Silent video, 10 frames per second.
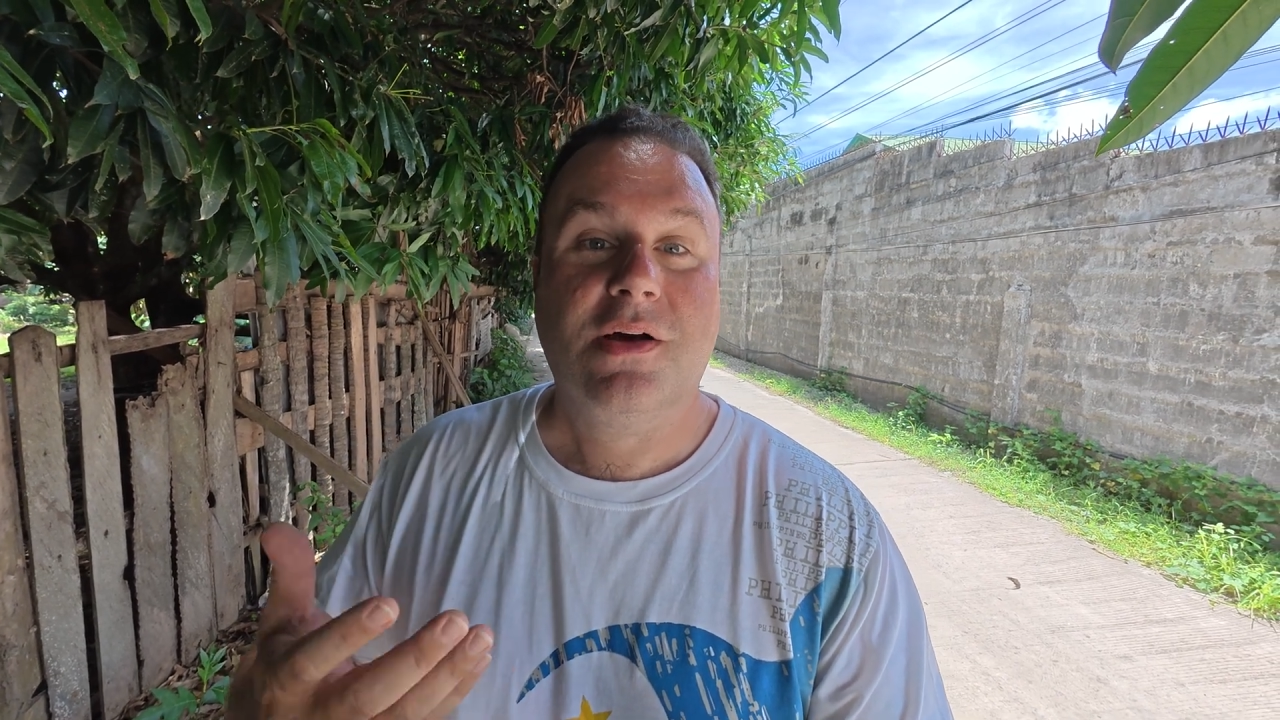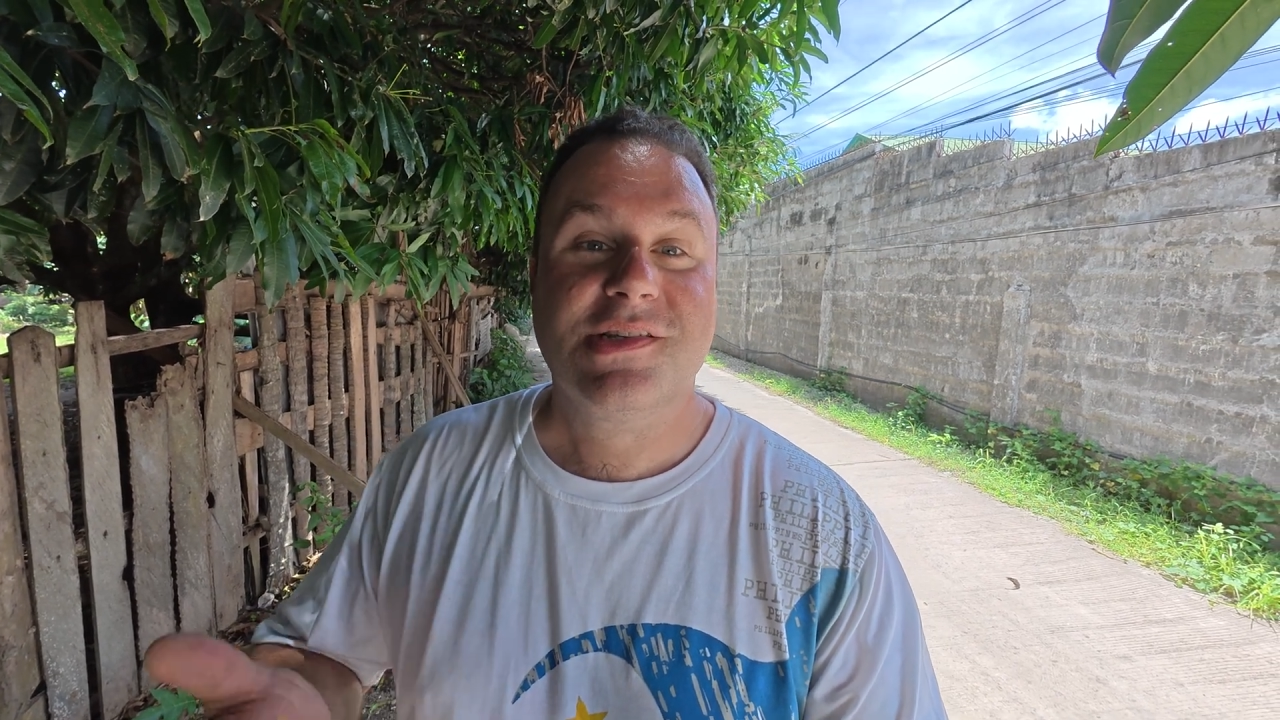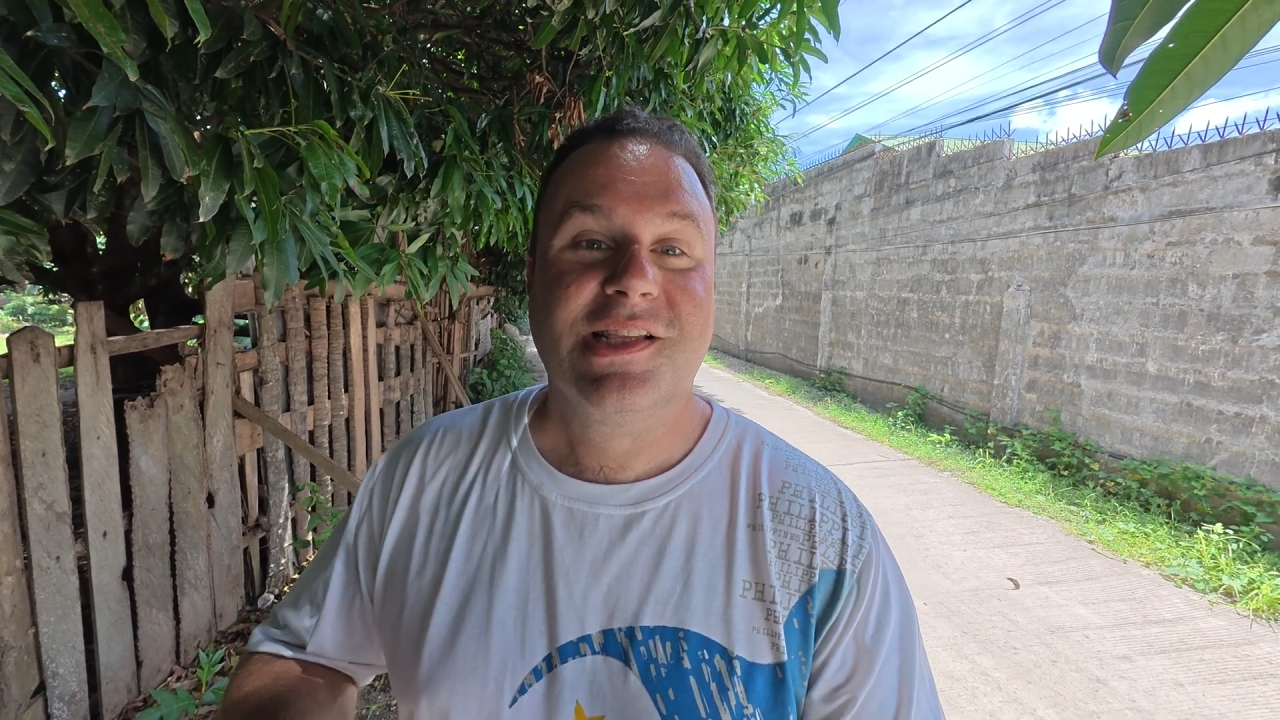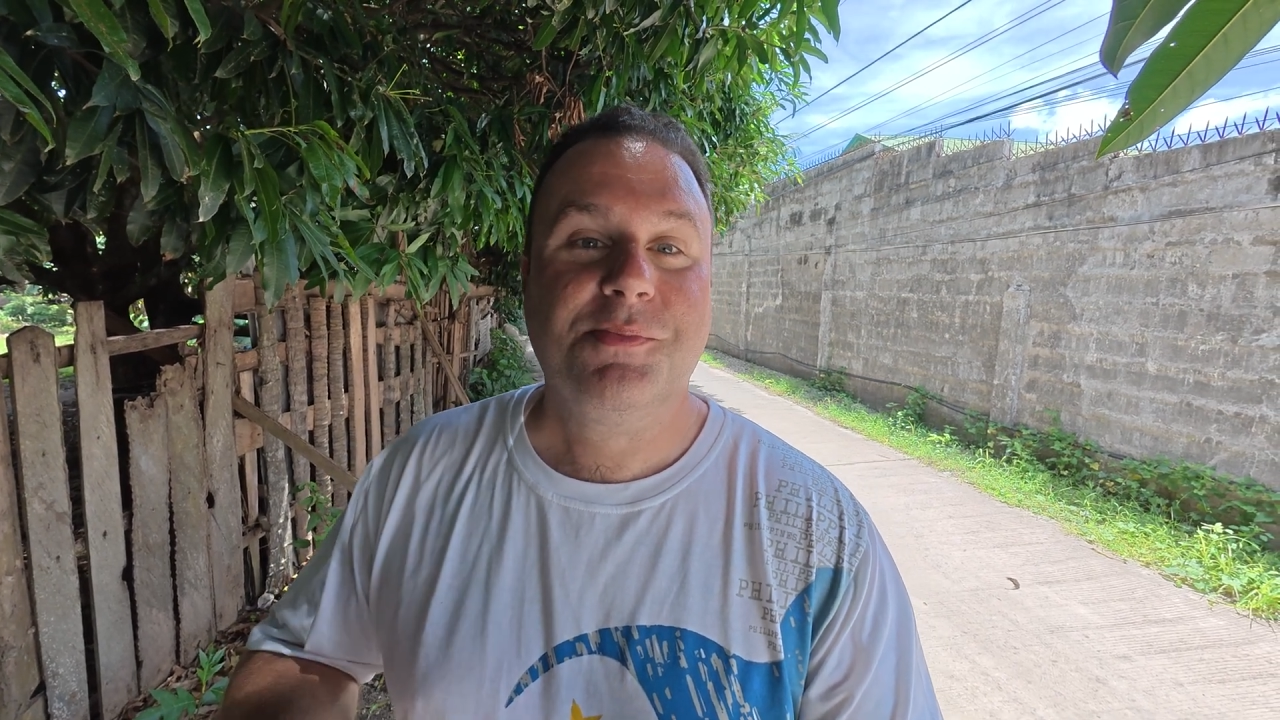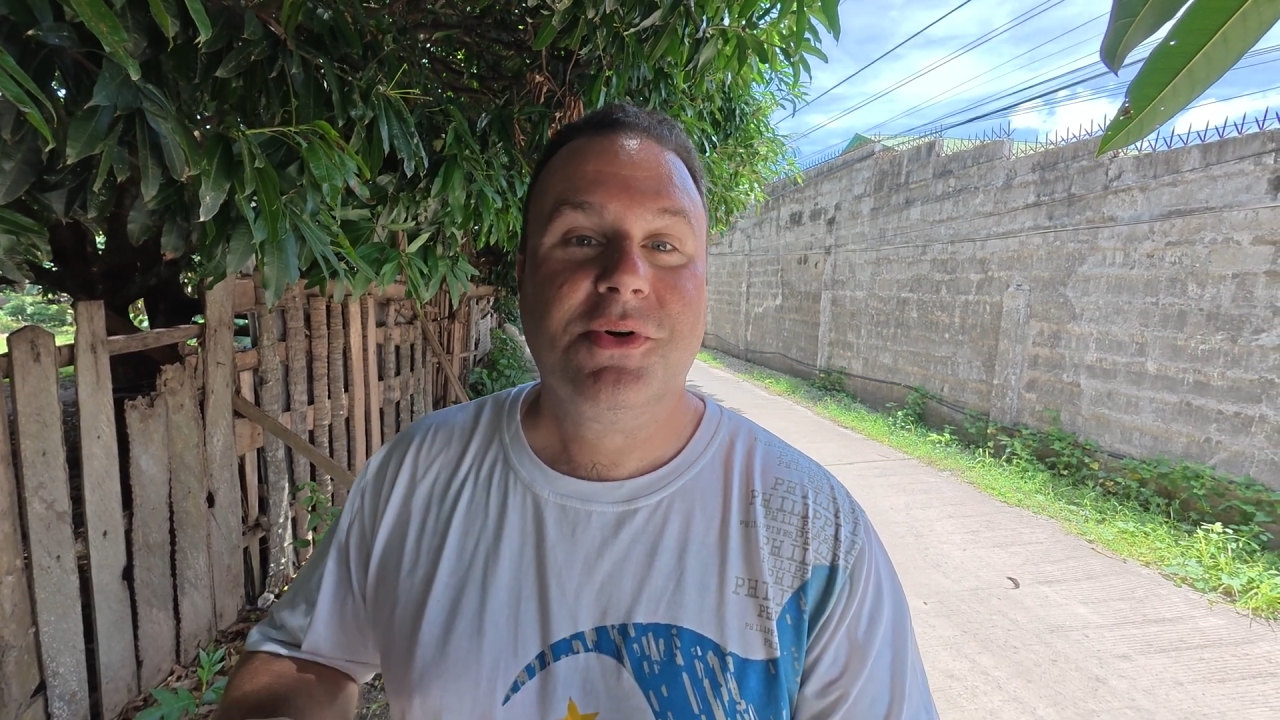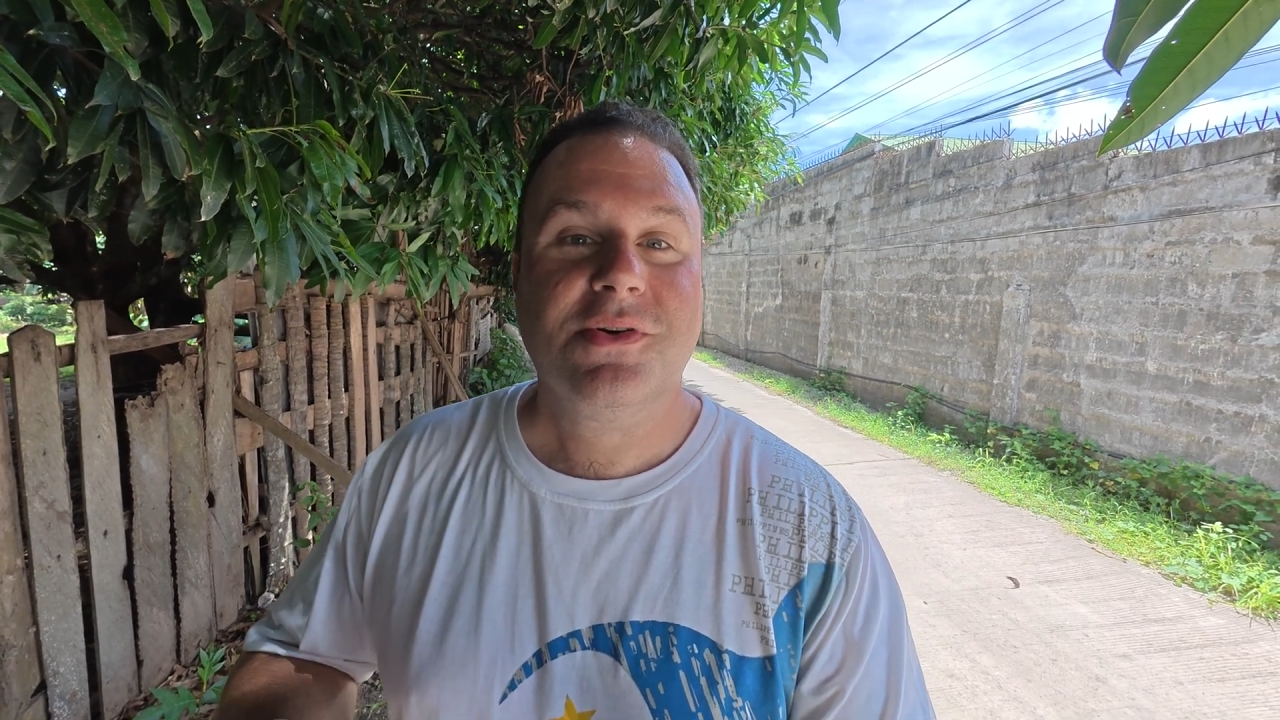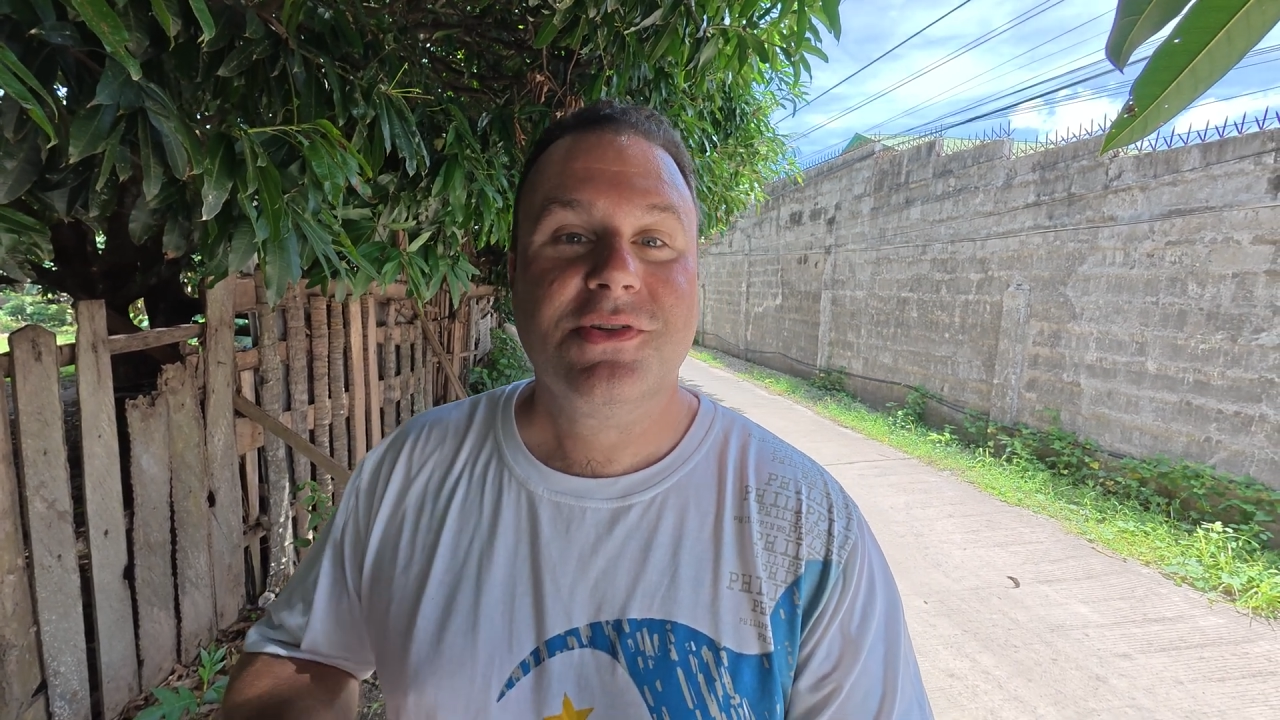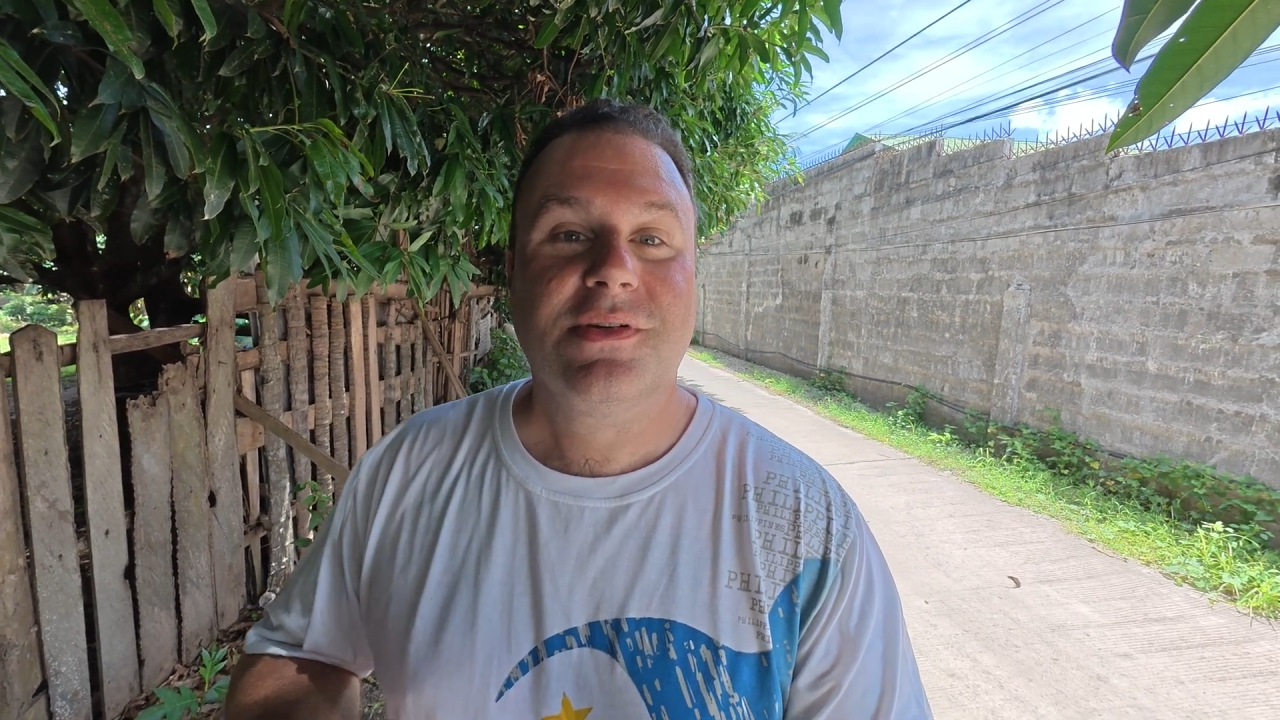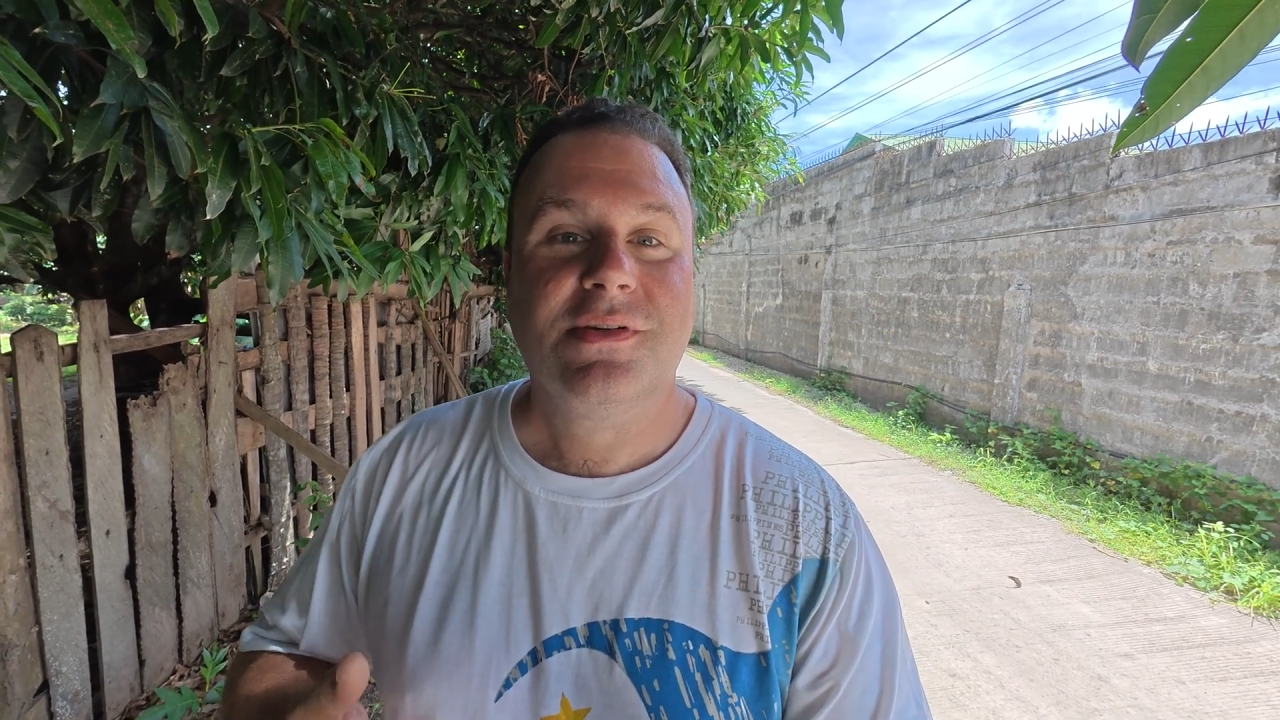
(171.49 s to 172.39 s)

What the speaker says: slippers,